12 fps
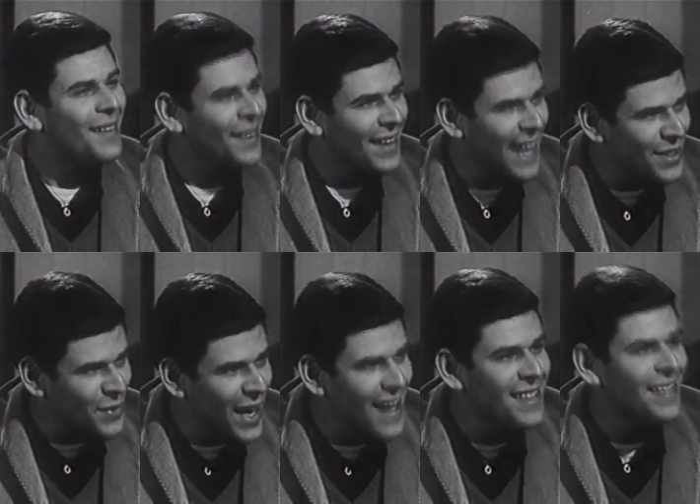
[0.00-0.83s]
Well, that's
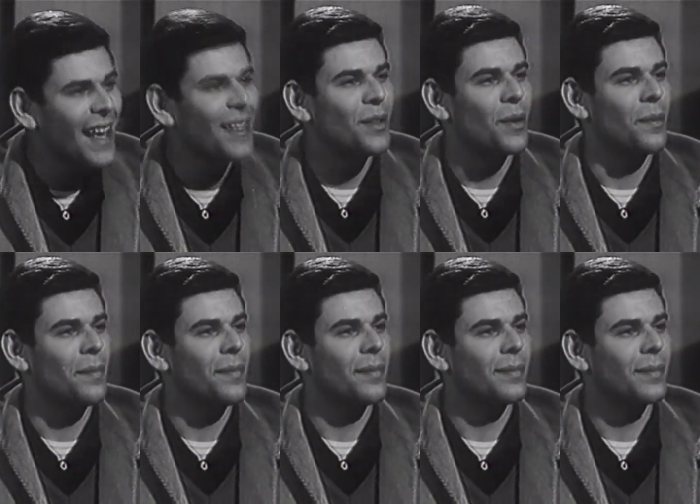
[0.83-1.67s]
what I said to him.
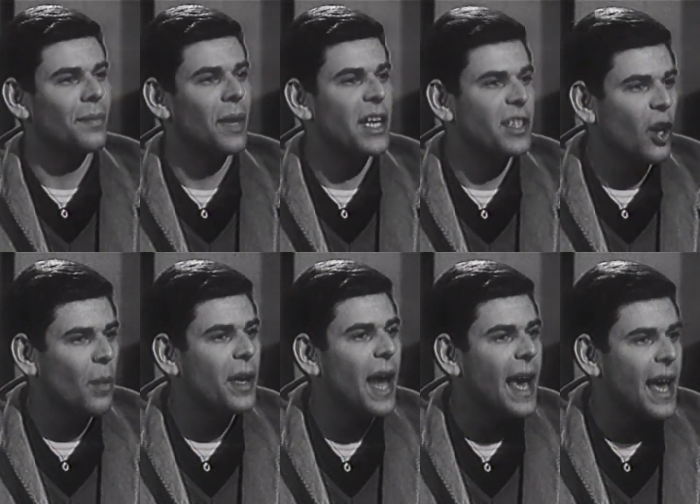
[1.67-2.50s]
But he told
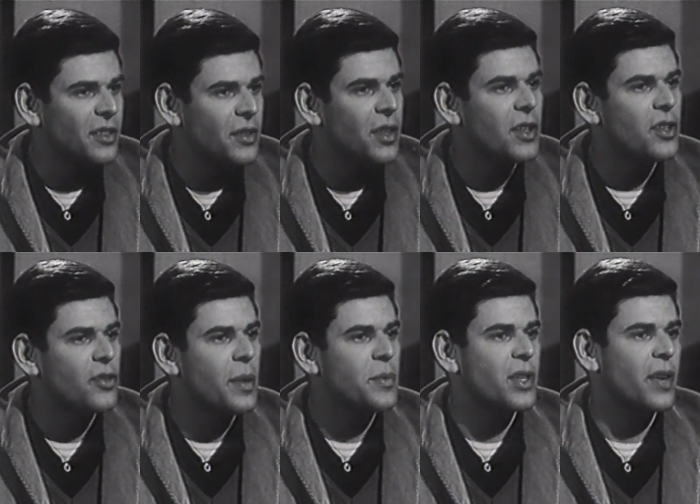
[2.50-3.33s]
me I answered the
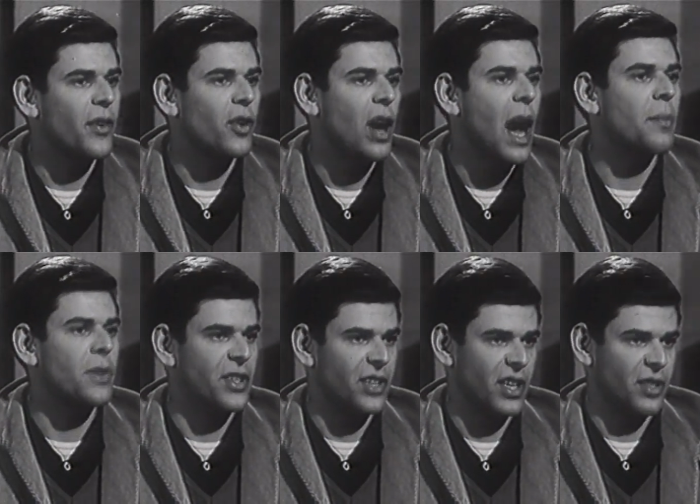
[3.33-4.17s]
description of a
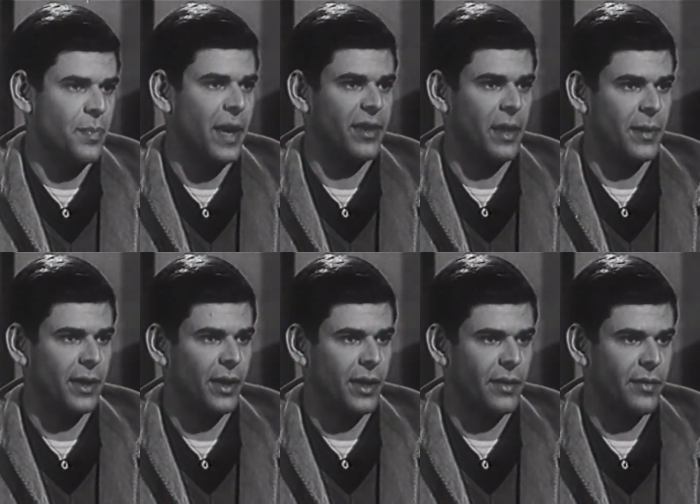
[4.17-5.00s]
robbery suspect they've
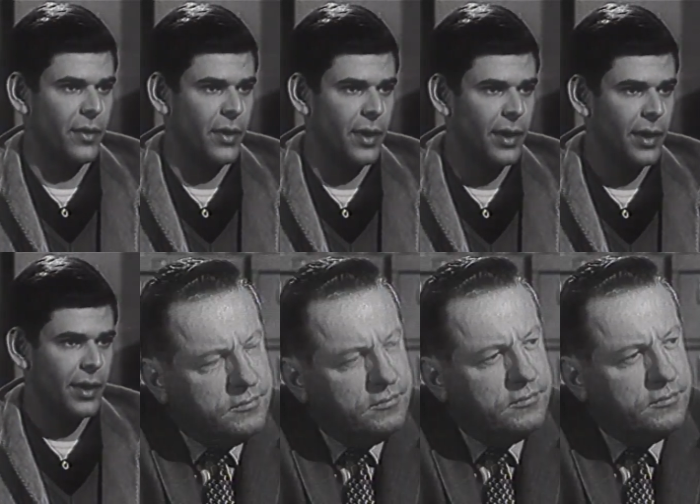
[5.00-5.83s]
been looking for.
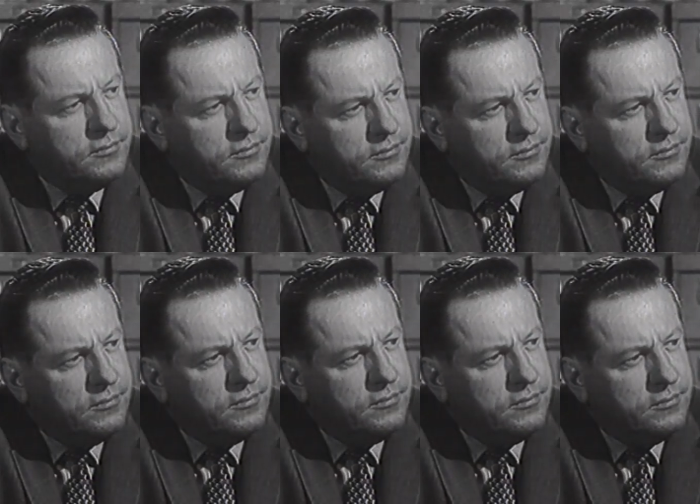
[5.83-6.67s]
So I'd have to
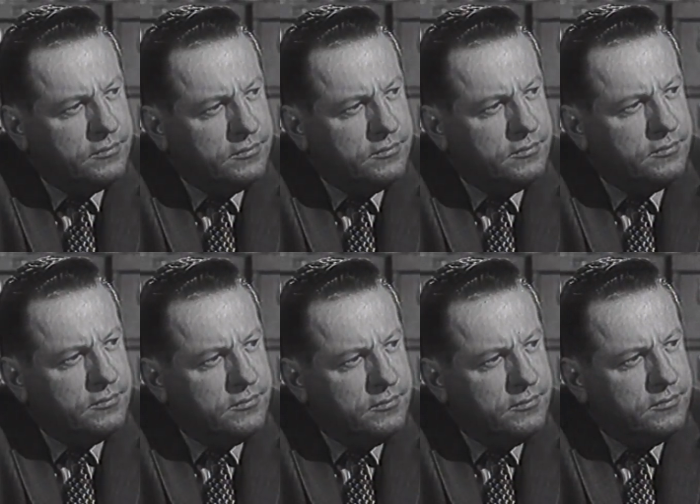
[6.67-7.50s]
come in with him while he
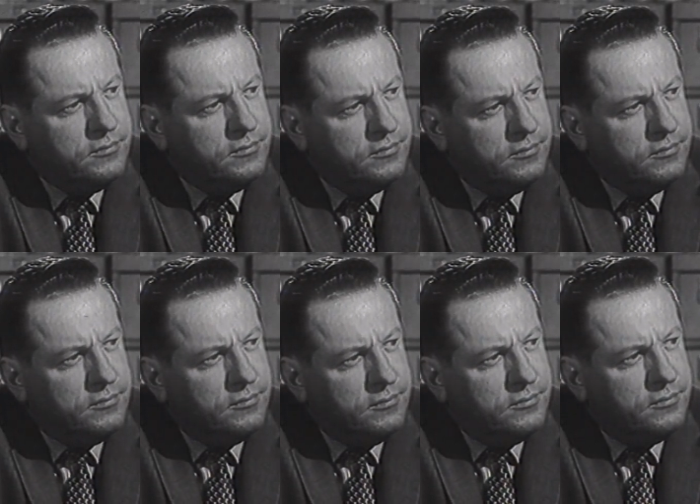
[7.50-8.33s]
checked me through
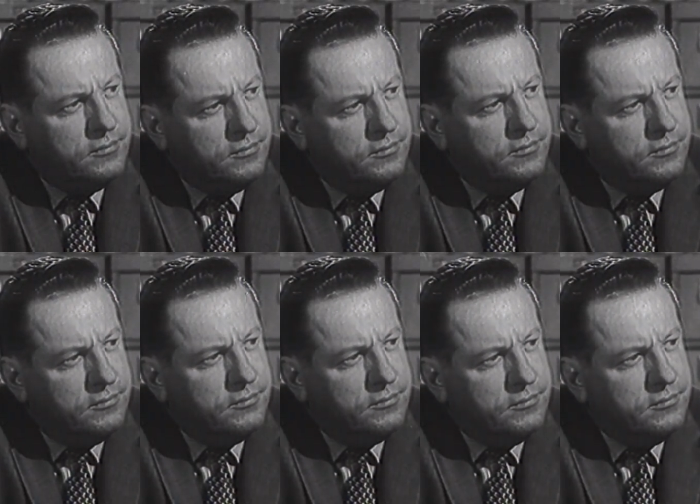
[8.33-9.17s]
R&I, whatever that is.
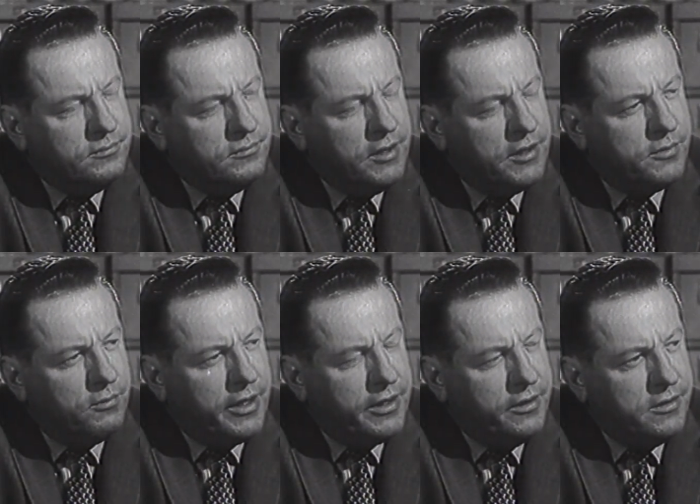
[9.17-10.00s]
That's
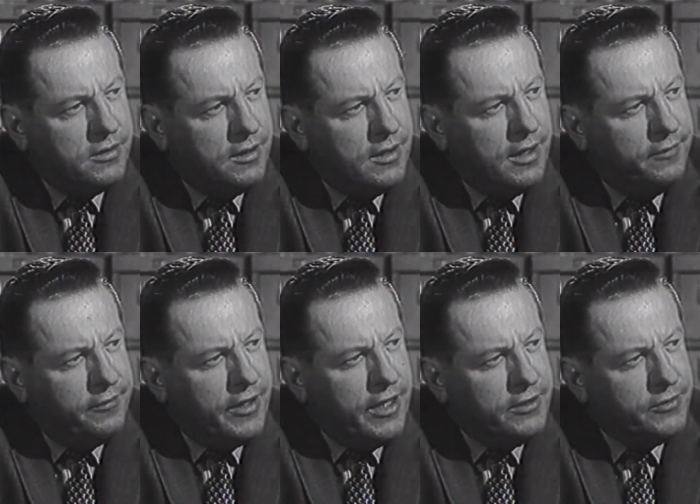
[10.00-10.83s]
records and
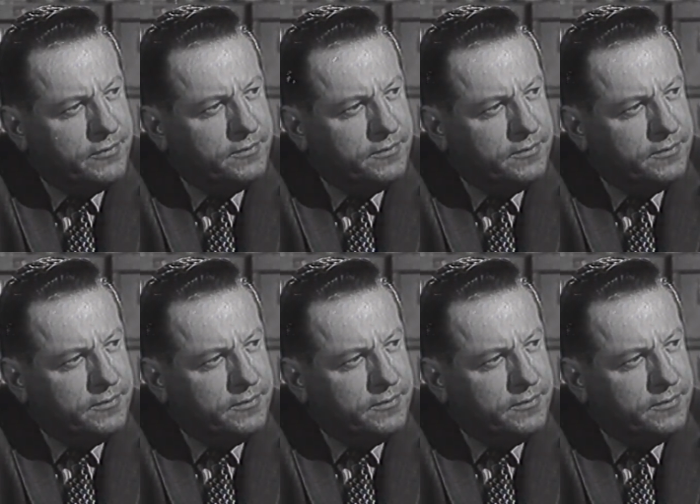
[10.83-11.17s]
identification.